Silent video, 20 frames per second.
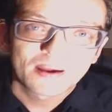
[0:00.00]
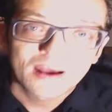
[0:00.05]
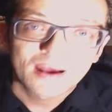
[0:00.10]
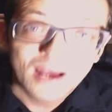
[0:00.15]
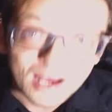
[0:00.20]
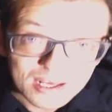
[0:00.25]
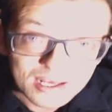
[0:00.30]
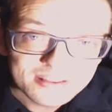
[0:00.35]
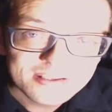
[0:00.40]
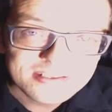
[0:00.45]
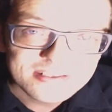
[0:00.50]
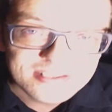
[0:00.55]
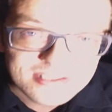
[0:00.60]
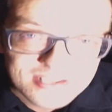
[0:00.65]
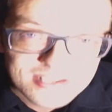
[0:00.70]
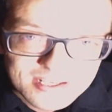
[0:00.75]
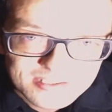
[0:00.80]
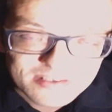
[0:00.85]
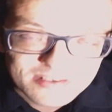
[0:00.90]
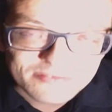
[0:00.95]
Hi, this is
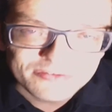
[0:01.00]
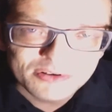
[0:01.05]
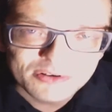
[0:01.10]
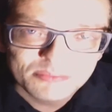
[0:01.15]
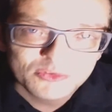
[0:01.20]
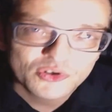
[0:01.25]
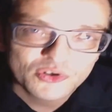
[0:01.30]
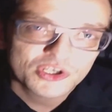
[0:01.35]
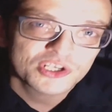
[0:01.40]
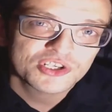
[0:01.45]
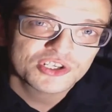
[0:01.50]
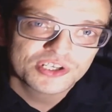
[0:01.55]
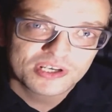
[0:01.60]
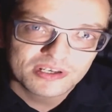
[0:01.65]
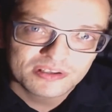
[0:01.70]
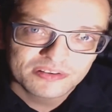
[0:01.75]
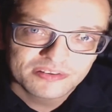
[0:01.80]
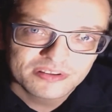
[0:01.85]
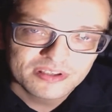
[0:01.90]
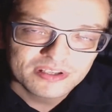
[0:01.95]
Etienne from
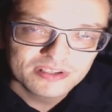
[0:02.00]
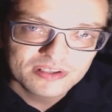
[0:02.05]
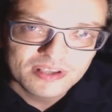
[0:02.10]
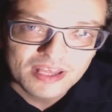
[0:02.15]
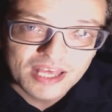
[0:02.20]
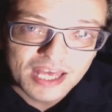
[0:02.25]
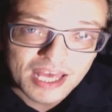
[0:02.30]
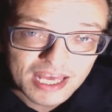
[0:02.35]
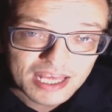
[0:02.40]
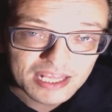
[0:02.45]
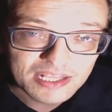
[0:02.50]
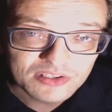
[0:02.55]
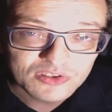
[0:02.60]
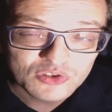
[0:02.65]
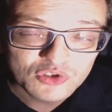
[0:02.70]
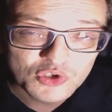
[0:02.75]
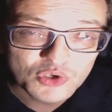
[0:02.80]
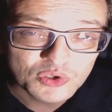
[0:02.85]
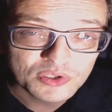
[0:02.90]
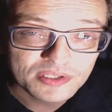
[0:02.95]
Rugoshath, and
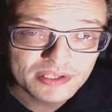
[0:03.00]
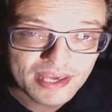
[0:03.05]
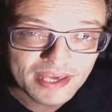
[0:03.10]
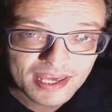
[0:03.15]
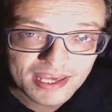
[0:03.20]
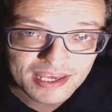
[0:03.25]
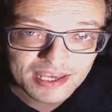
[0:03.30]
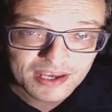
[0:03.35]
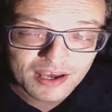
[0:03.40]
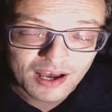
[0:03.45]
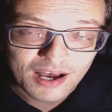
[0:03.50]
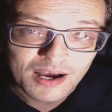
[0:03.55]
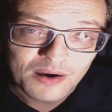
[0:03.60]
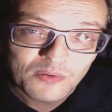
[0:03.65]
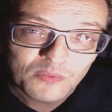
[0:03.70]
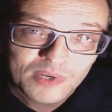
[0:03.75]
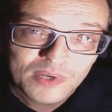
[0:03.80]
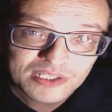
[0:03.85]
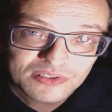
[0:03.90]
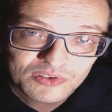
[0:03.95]
today I
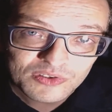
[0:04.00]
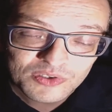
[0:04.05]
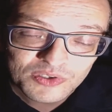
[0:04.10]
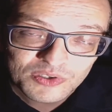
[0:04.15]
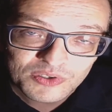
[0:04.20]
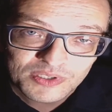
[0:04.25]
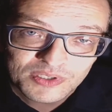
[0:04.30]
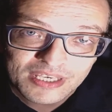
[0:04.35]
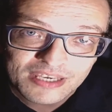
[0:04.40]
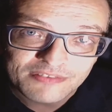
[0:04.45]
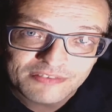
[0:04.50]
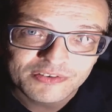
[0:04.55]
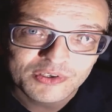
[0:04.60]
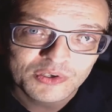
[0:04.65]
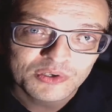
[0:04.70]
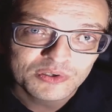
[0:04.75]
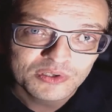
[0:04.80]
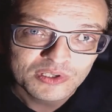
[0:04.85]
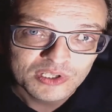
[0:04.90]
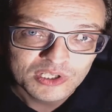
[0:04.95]
want to give
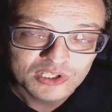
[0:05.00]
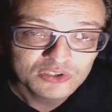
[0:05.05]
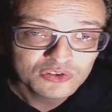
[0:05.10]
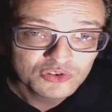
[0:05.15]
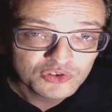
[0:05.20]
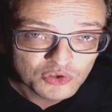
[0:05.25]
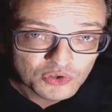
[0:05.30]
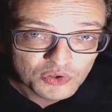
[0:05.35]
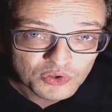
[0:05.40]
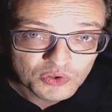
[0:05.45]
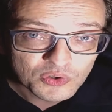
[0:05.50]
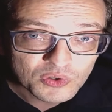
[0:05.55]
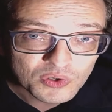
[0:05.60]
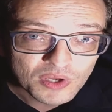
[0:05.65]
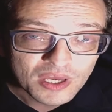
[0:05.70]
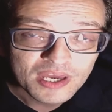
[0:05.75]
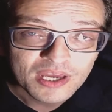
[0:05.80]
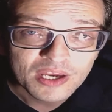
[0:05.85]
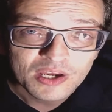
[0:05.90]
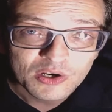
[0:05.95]
you two
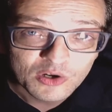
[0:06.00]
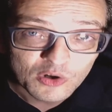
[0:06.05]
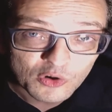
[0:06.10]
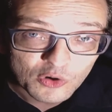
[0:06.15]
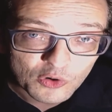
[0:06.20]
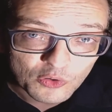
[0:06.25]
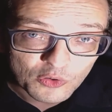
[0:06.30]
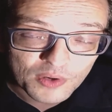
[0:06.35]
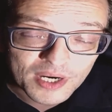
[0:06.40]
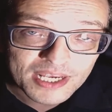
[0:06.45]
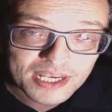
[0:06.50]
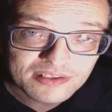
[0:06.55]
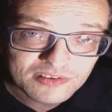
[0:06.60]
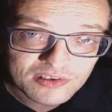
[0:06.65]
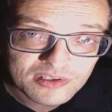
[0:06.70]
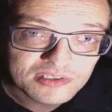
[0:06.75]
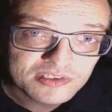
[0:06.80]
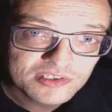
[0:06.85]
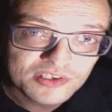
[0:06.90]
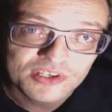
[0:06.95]
great
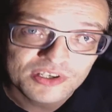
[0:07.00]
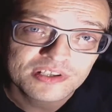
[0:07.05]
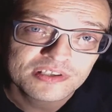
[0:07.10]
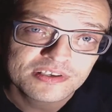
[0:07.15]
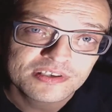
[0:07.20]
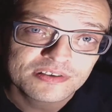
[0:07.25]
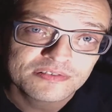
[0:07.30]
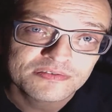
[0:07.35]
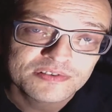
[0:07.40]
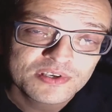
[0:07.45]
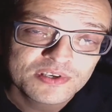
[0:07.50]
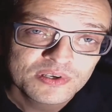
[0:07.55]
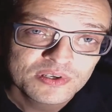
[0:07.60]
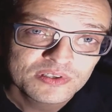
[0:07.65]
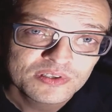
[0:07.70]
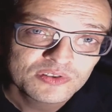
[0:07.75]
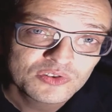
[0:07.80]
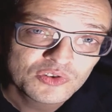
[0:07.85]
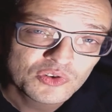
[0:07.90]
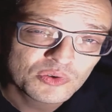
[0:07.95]
alternatives
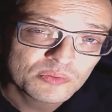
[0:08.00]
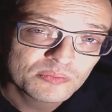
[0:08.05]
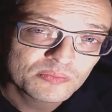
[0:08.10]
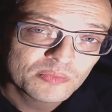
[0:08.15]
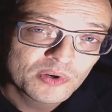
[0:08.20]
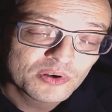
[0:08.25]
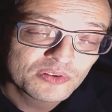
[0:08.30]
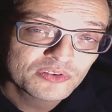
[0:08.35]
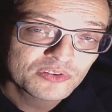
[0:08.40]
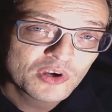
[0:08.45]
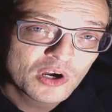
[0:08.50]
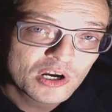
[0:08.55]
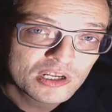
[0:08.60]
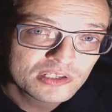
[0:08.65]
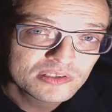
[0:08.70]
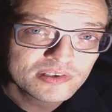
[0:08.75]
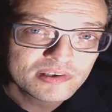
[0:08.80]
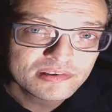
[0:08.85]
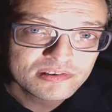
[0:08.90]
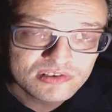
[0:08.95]
to both
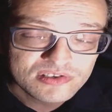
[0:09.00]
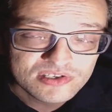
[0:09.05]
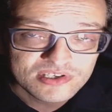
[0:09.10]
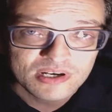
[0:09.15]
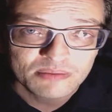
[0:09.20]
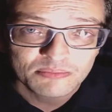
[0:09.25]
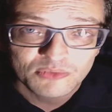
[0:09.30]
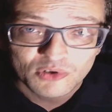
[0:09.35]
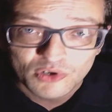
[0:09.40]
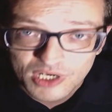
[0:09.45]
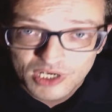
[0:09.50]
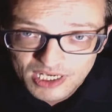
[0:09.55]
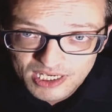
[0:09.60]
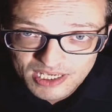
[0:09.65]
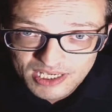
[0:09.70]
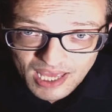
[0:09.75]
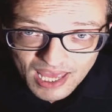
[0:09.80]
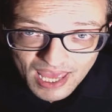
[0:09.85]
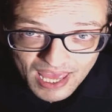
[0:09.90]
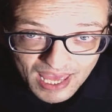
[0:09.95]
Content Samurai
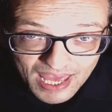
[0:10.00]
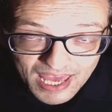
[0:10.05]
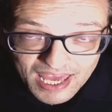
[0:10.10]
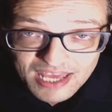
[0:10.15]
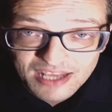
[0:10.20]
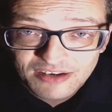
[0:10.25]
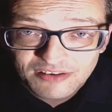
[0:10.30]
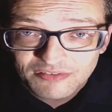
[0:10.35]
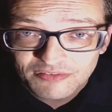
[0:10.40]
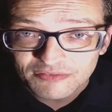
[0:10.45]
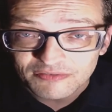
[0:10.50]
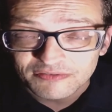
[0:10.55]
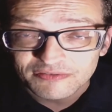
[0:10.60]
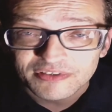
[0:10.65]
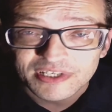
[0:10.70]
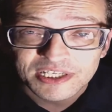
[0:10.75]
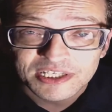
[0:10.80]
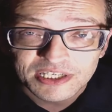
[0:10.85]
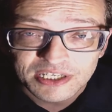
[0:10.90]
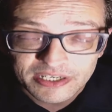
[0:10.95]
and
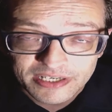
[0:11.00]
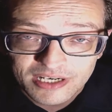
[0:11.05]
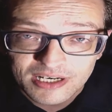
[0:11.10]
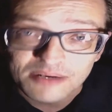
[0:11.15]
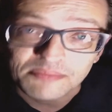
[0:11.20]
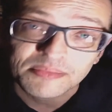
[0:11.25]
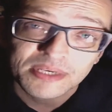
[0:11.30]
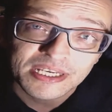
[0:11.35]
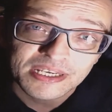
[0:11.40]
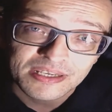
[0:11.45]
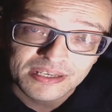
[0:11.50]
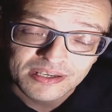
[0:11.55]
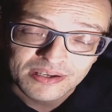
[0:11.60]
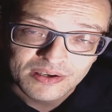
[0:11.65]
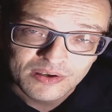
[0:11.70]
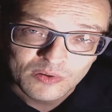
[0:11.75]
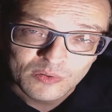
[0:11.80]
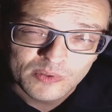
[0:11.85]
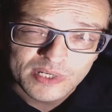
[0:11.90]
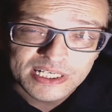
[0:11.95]
Vidnami,
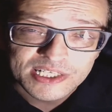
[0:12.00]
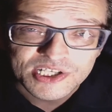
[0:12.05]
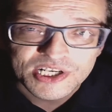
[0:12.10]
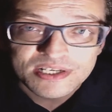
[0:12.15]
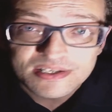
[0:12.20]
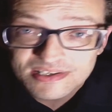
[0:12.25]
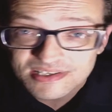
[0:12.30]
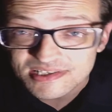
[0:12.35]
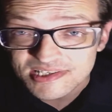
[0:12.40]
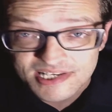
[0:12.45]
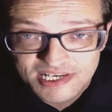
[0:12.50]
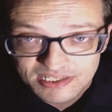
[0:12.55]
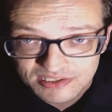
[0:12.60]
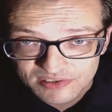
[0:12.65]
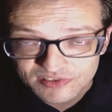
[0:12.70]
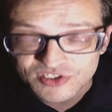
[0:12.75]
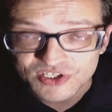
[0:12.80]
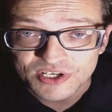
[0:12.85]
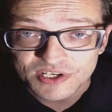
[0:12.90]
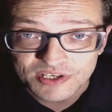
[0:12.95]
which is
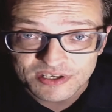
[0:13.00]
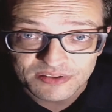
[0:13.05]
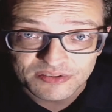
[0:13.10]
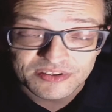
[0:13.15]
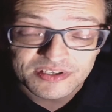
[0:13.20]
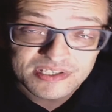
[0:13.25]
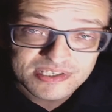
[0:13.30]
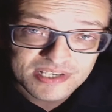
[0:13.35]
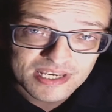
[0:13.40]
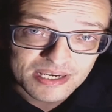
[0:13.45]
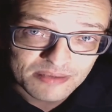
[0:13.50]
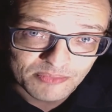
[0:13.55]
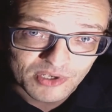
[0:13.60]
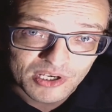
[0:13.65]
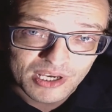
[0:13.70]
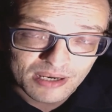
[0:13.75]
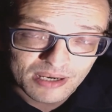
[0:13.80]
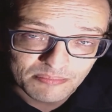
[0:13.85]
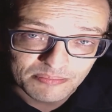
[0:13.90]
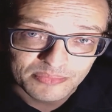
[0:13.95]
essentially the same
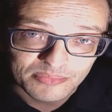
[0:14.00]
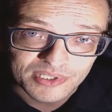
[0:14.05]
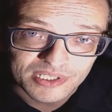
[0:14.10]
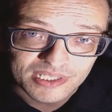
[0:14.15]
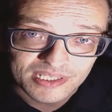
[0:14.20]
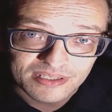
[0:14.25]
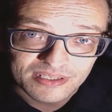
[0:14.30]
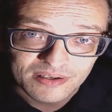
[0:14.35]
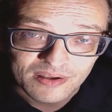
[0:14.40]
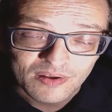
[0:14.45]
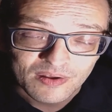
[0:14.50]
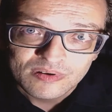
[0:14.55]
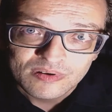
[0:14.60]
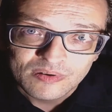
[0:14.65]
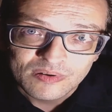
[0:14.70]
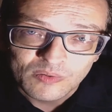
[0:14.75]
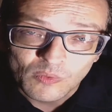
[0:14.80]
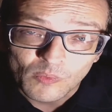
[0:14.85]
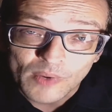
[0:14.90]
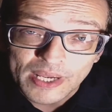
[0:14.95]
company
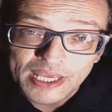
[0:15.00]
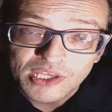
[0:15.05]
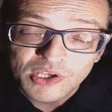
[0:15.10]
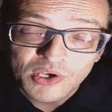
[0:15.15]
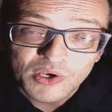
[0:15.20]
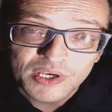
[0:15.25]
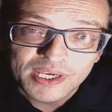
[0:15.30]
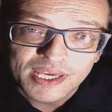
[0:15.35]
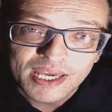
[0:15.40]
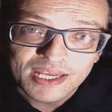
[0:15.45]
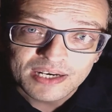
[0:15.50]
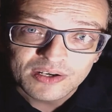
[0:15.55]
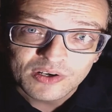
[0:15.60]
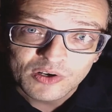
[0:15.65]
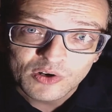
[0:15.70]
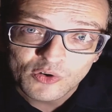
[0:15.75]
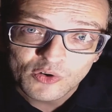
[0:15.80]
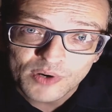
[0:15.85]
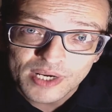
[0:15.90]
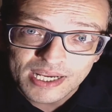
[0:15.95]
where you can
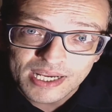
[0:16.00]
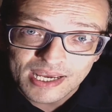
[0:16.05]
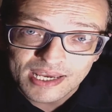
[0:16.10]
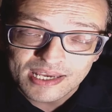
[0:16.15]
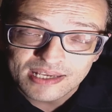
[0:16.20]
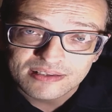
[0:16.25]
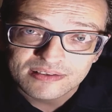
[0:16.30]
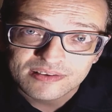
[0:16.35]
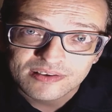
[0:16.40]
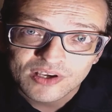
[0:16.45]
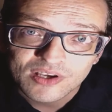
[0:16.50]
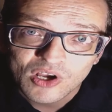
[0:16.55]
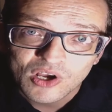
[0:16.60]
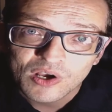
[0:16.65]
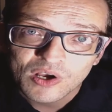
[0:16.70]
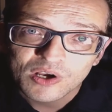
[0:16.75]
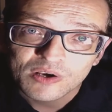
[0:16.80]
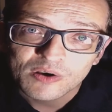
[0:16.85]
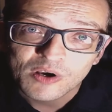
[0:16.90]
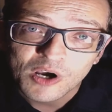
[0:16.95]
create
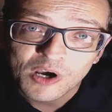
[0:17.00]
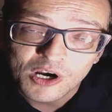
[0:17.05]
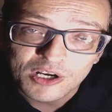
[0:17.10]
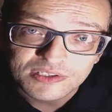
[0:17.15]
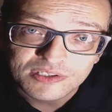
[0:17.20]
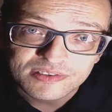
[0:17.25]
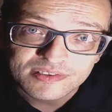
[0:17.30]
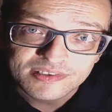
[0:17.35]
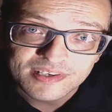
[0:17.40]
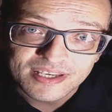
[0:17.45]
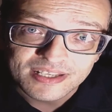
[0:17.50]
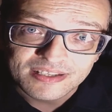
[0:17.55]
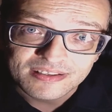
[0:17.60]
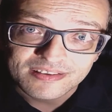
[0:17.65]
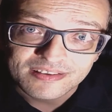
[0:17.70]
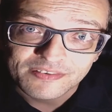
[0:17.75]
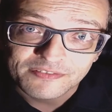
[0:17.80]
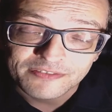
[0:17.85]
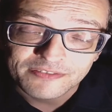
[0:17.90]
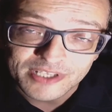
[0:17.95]

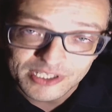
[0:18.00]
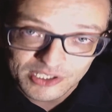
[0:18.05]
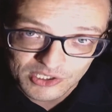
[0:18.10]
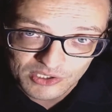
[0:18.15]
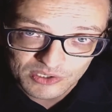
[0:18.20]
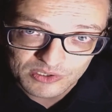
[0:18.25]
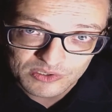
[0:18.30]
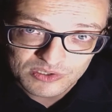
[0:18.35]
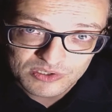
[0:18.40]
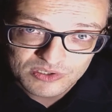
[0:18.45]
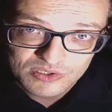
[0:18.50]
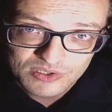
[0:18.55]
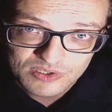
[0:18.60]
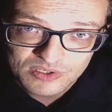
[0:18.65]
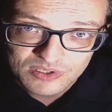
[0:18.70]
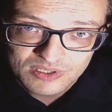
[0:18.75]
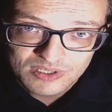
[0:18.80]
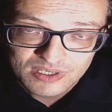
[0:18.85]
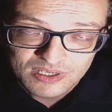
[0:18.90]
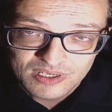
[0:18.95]
content videos.
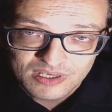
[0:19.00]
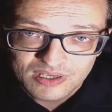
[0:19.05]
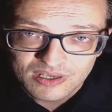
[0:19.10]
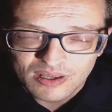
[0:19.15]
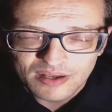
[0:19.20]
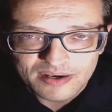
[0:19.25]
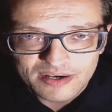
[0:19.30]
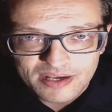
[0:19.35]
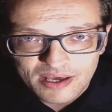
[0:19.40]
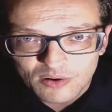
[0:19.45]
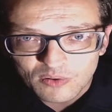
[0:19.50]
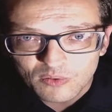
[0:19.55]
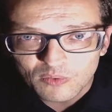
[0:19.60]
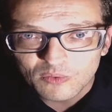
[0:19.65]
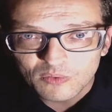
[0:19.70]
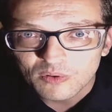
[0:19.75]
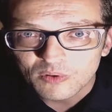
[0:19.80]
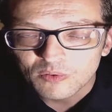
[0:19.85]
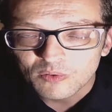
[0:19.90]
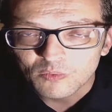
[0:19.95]
Now,
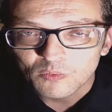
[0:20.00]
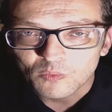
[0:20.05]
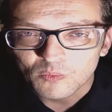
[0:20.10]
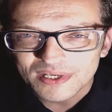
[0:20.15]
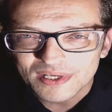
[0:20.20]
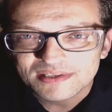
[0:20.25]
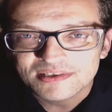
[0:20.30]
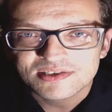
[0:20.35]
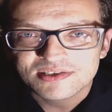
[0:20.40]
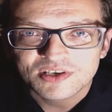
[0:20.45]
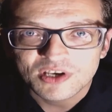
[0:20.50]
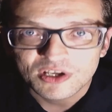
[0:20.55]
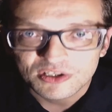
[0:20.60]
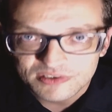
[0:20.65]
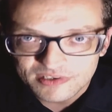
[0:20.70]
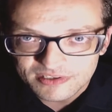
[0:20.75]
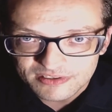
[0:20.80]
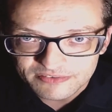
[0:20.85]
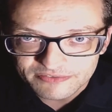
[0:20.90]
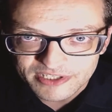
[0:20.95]
what is
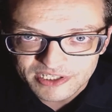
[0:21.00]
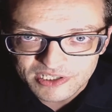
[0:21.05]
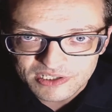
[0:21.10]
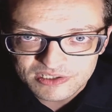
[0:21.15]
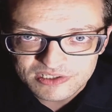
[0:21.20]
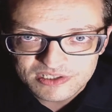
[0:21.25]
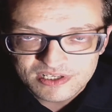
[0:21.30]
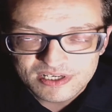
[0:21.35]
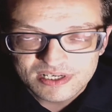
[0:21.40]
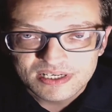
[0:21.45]
content videos?